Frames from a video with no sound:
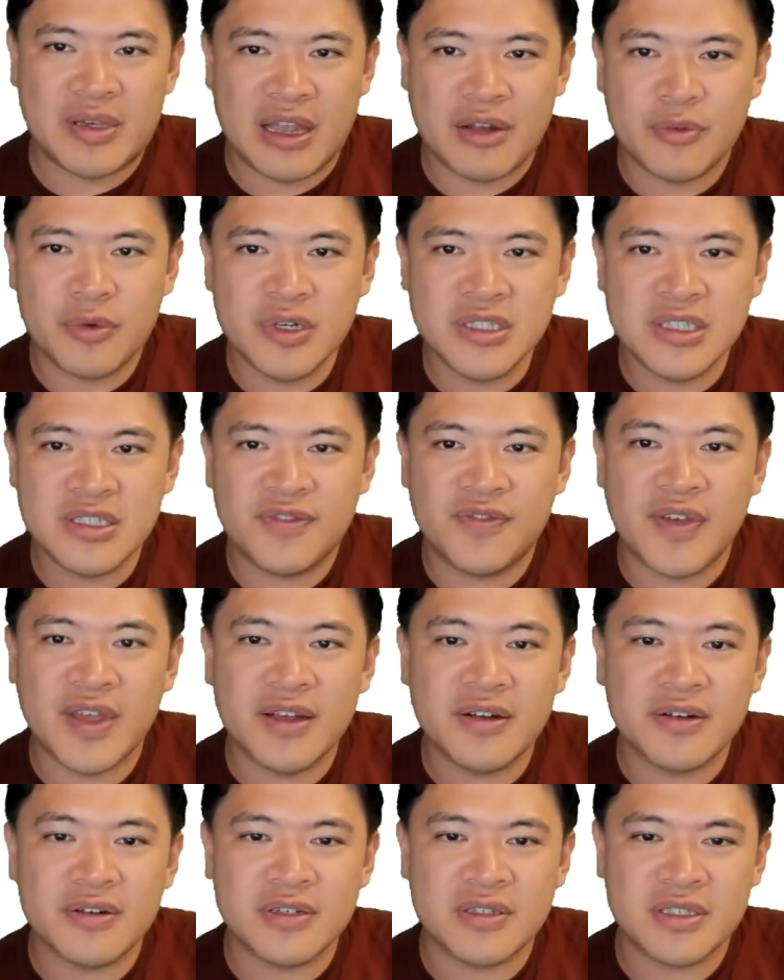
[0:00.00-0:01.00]
Everyone's
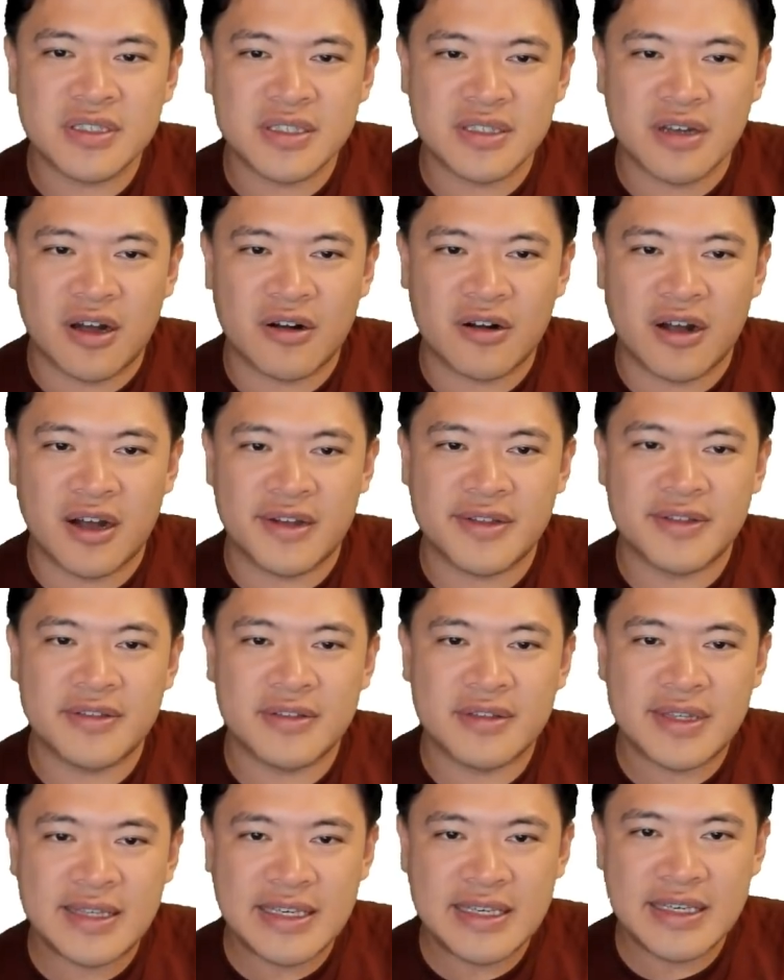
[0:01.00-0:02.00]
fingers are
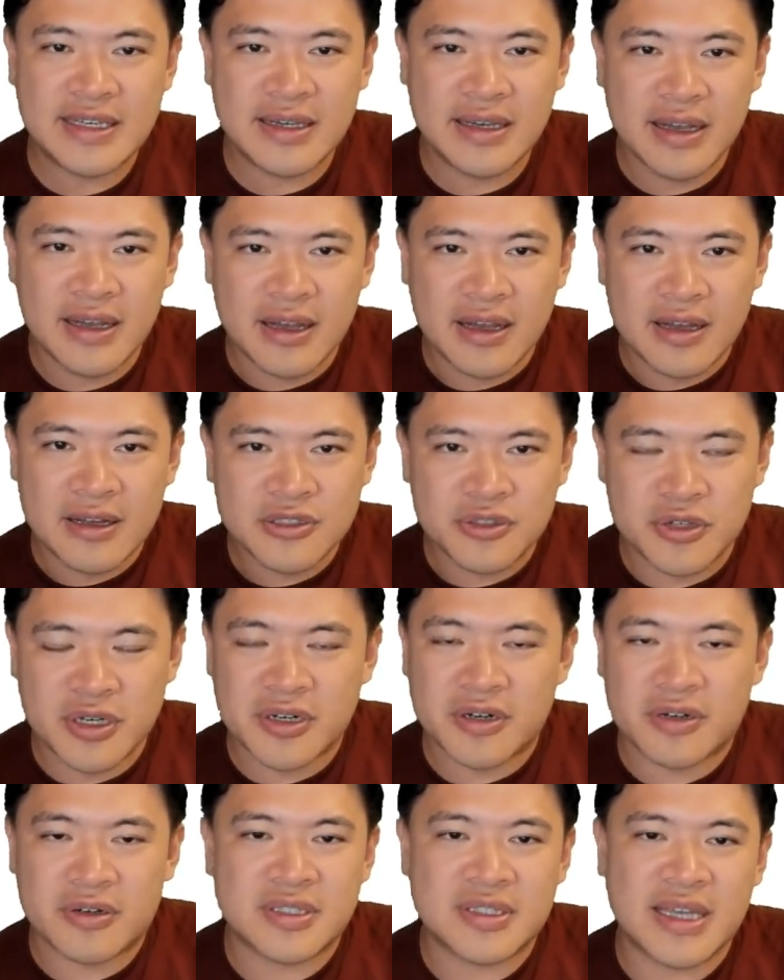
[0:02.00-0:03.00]
on the
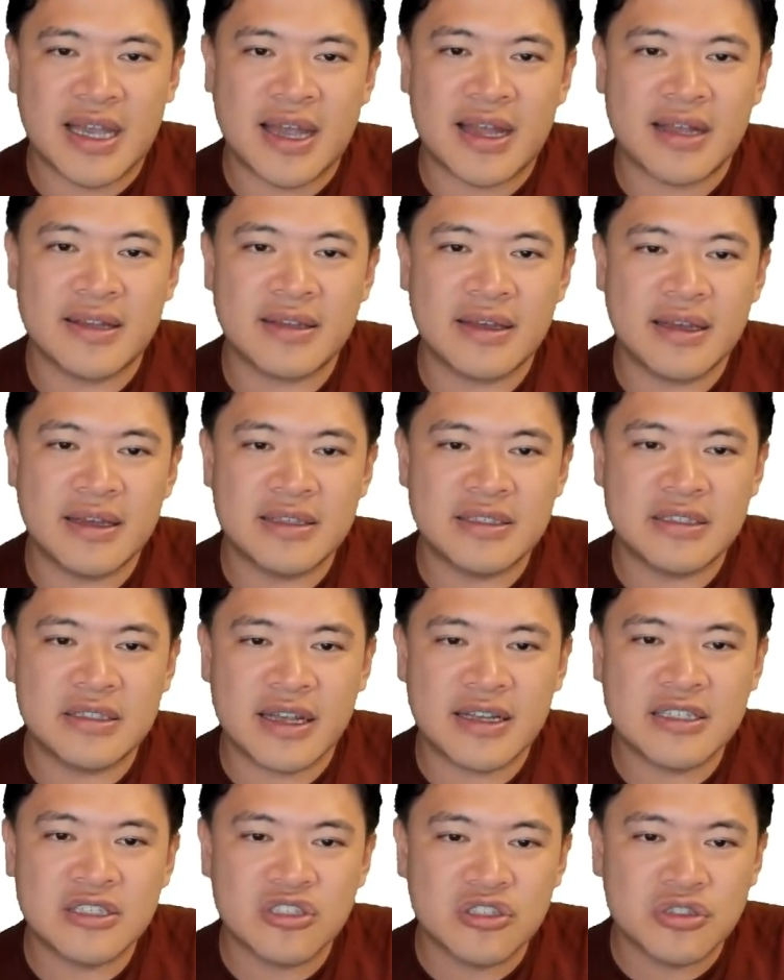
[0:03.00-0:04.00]
triggers, and it's
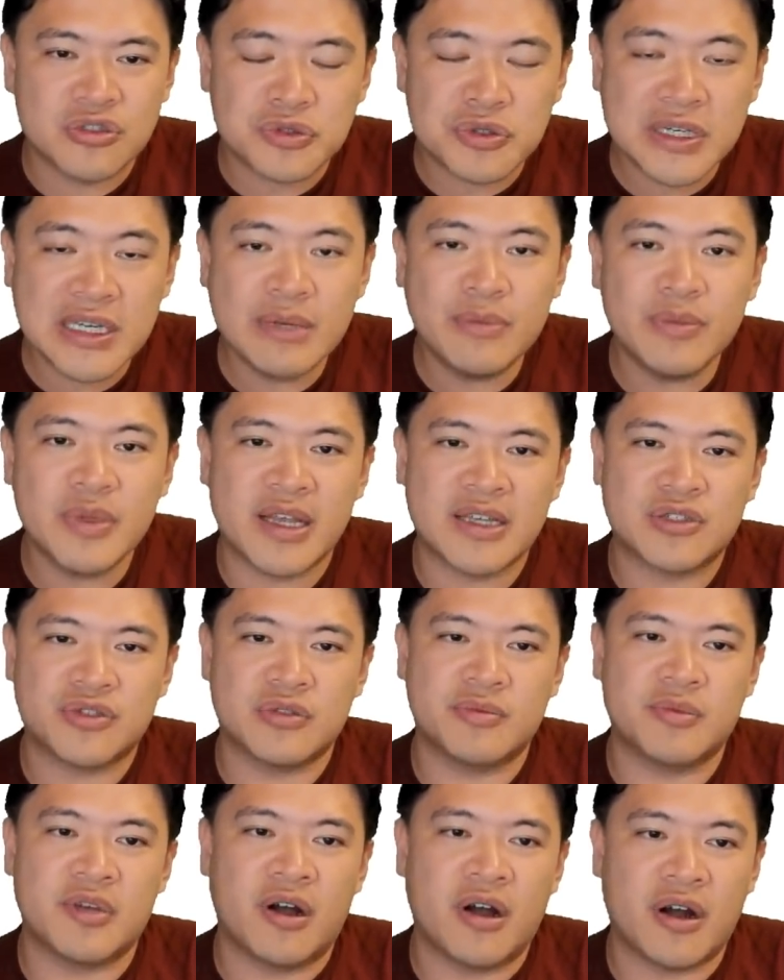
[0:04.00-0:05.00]
extremely
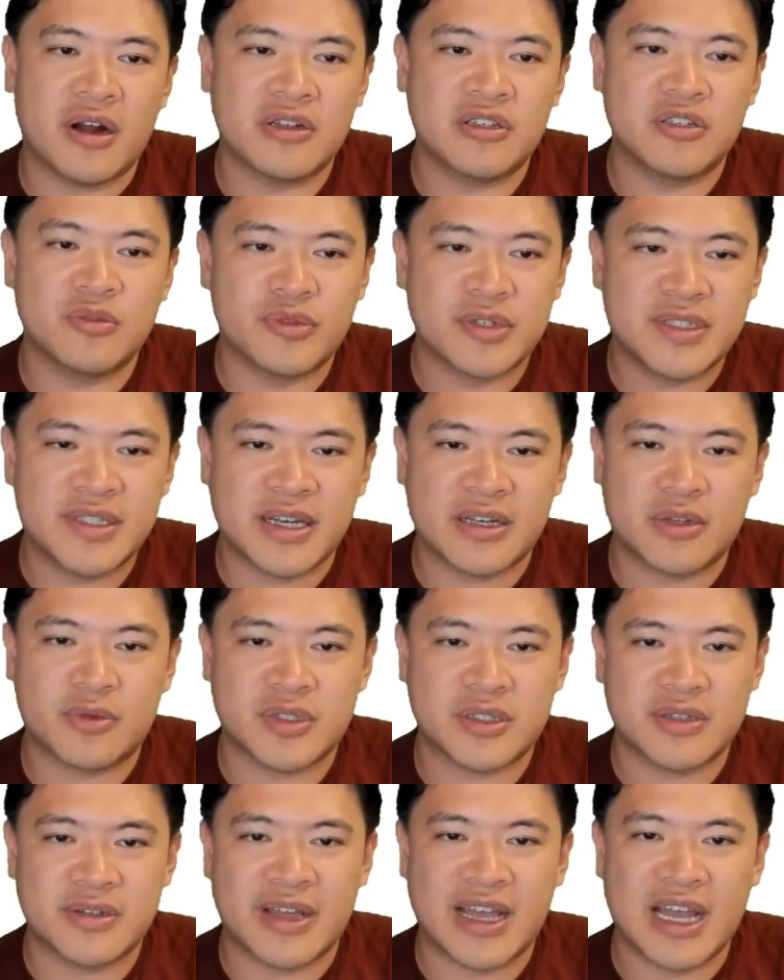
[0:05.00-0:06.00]
hard to predict
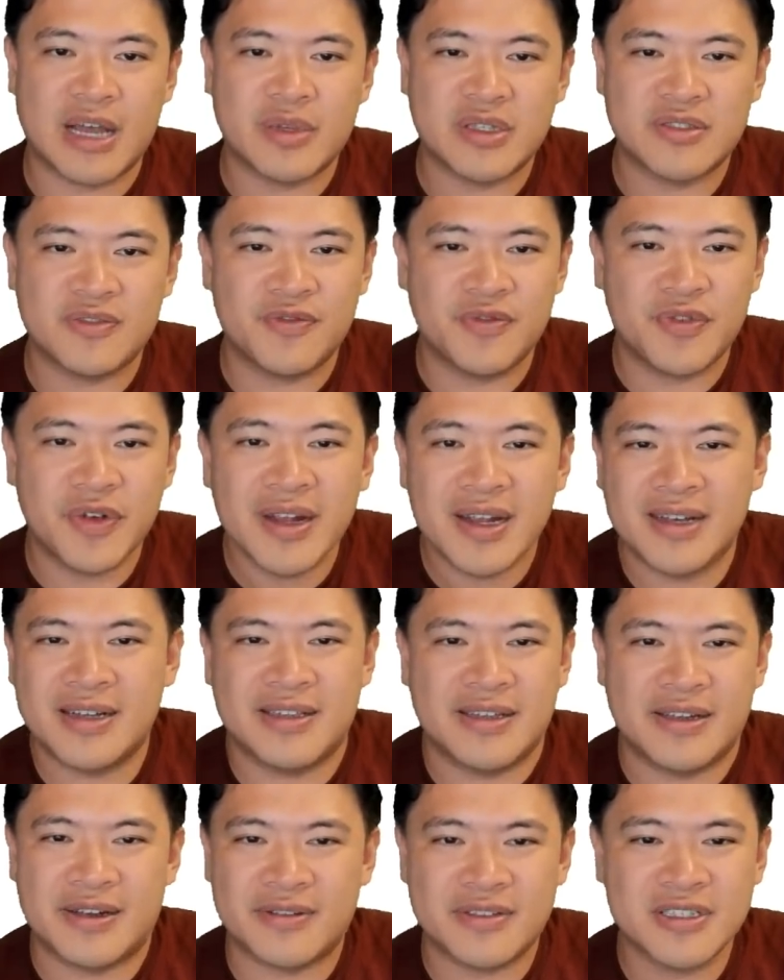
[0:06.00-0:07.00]
what's going to happen. It's very
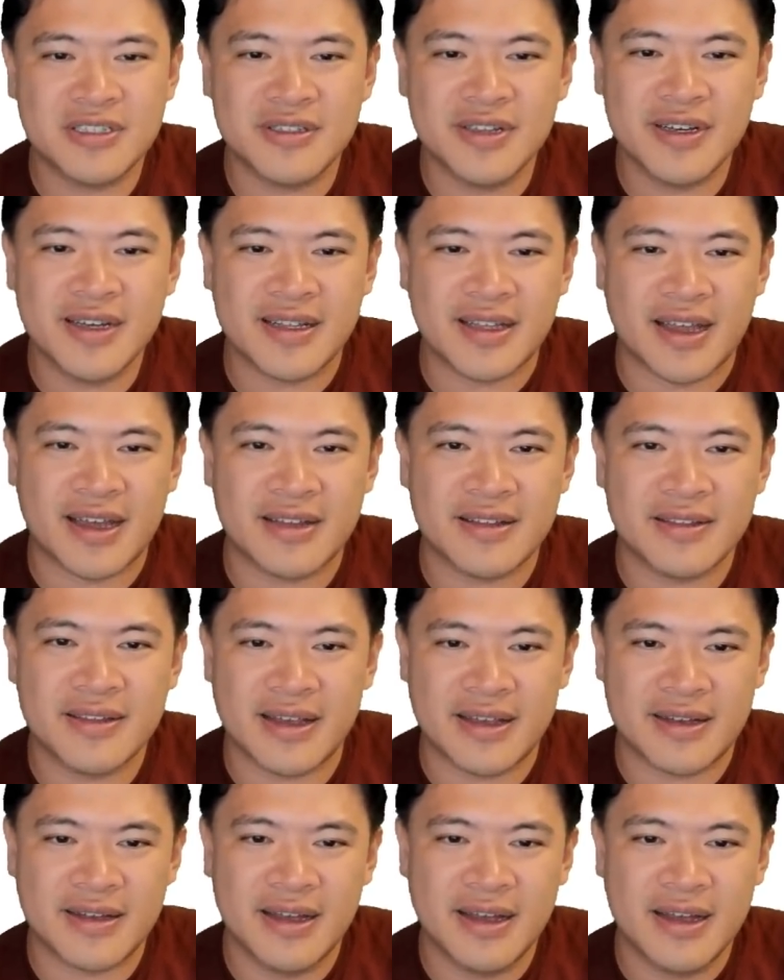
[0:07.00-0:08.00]
clear. Just look at that,
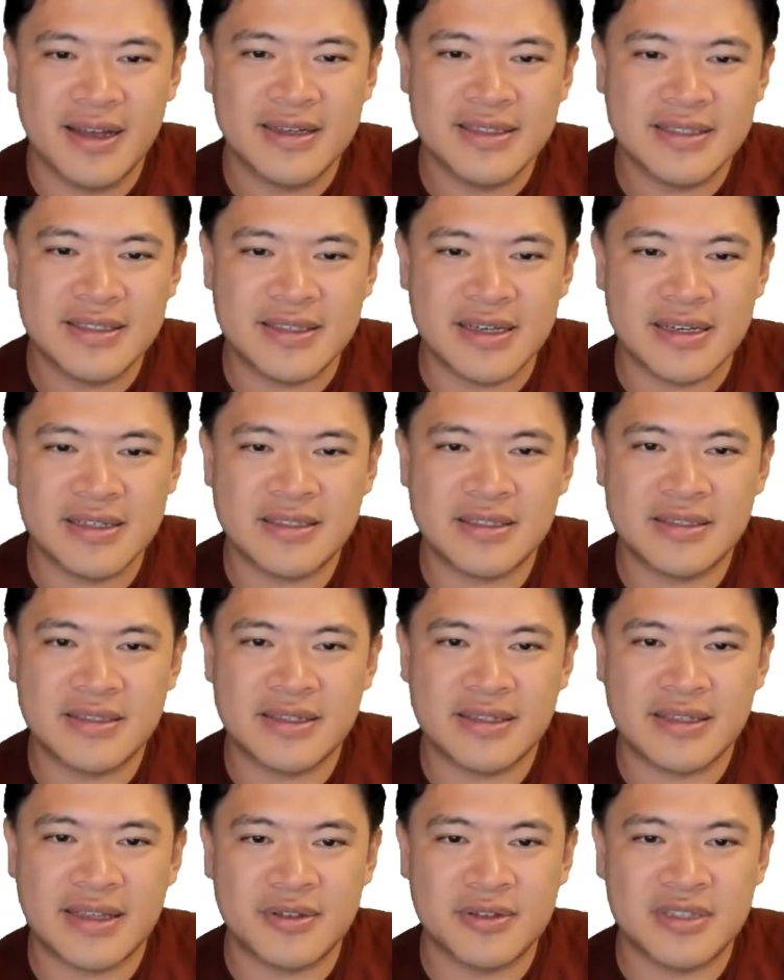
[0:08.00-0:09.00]
like 6th
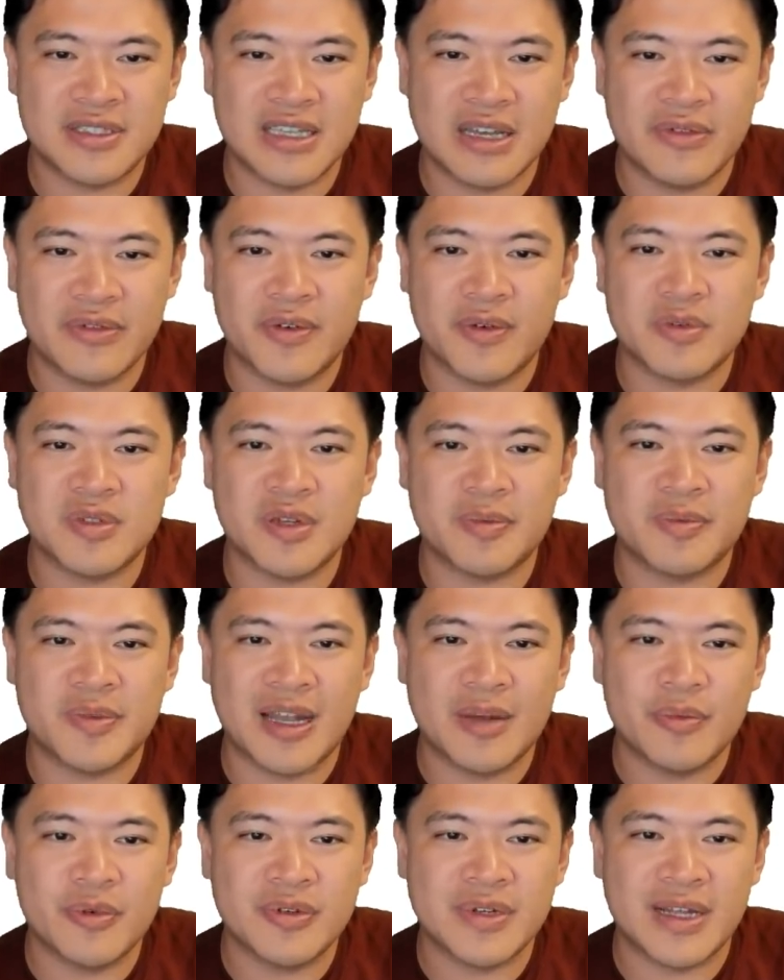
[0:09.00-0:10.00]
to 7th of
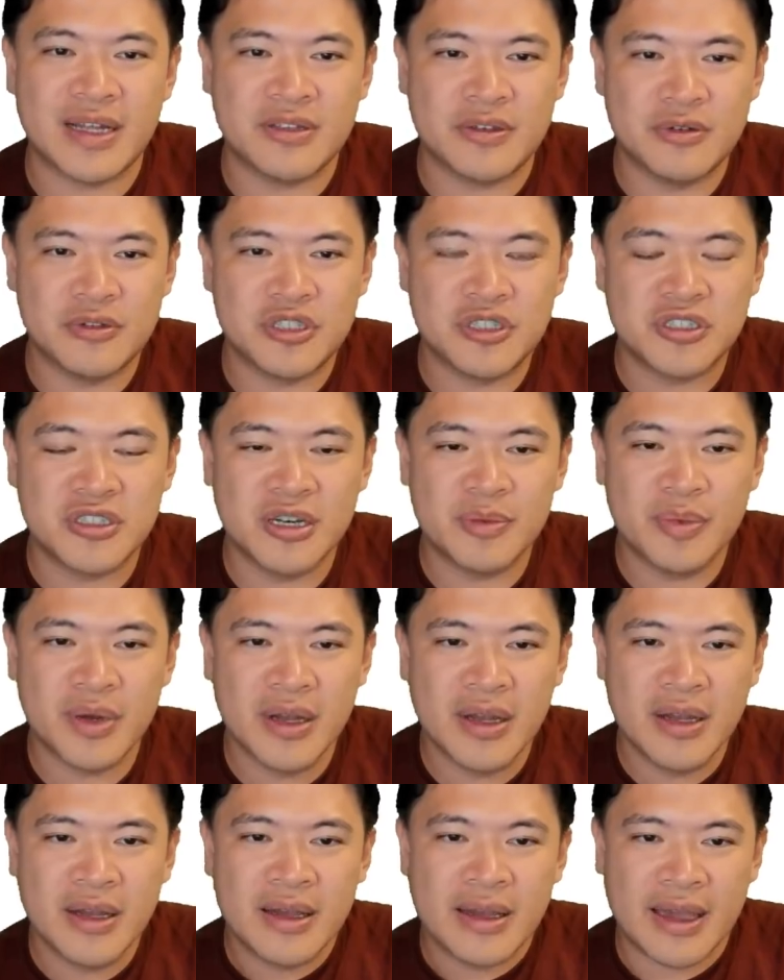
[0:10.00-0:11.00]
September, that huge dip,
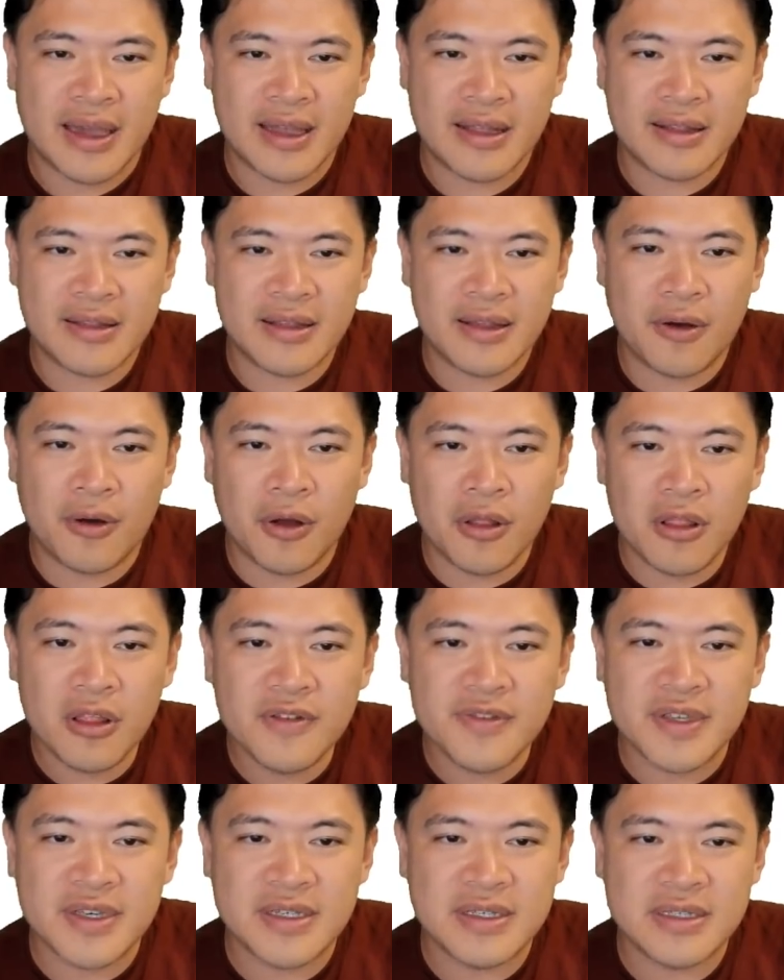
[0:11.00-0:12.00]
and all
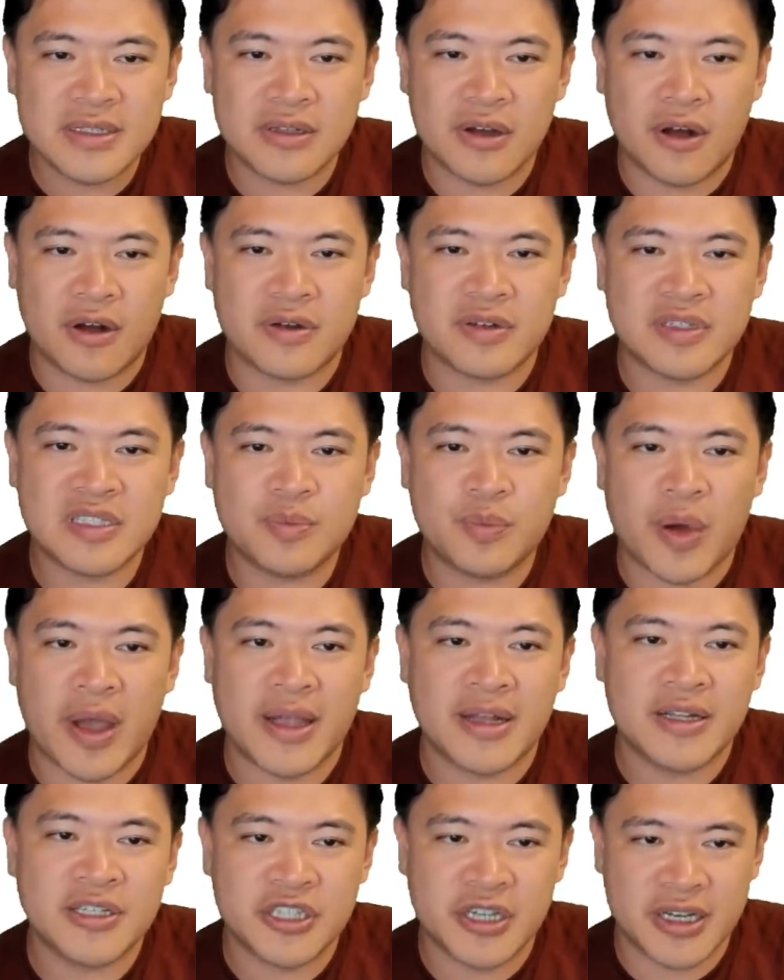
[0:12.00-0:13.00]
of these are
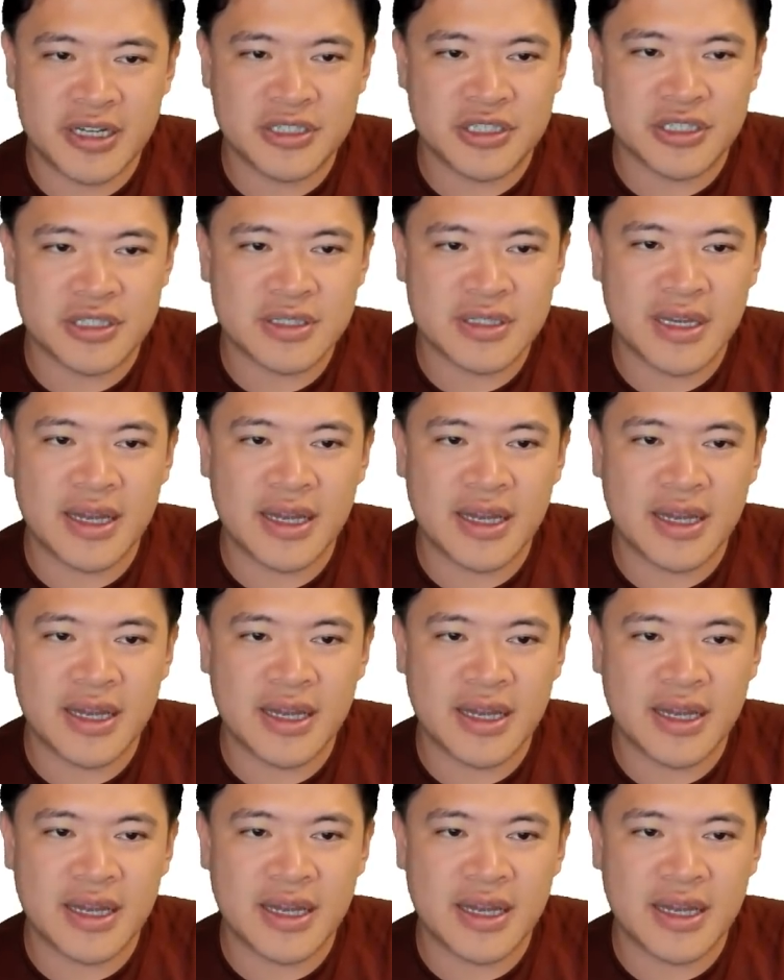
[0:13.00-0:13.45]
spike changes.